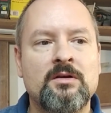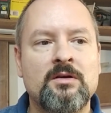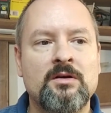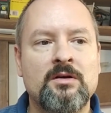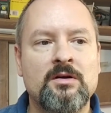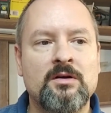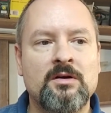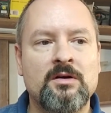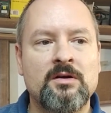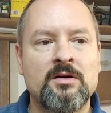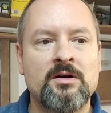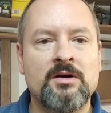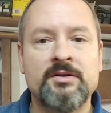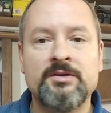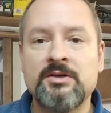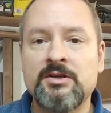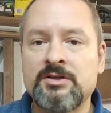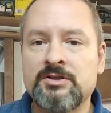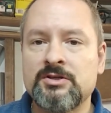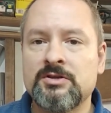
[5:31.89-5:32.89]

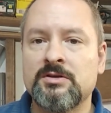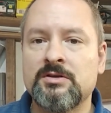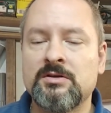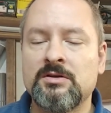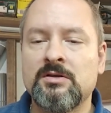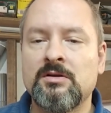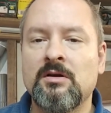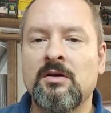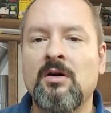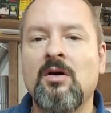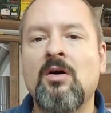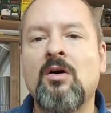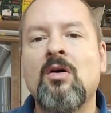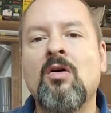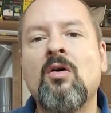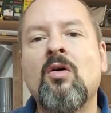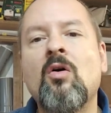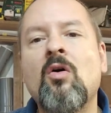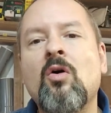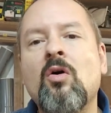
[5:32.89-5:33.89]
addiction
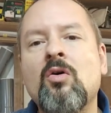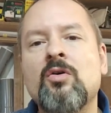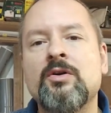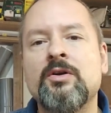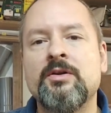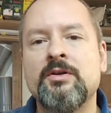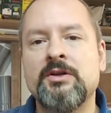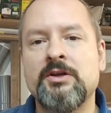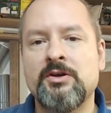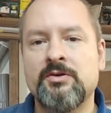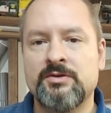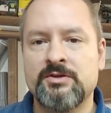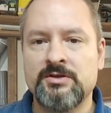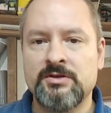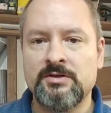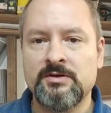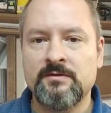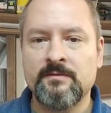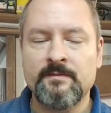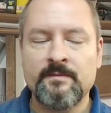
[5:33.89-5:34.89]
on
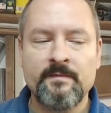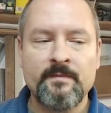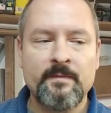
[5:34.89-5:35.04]
nicotine,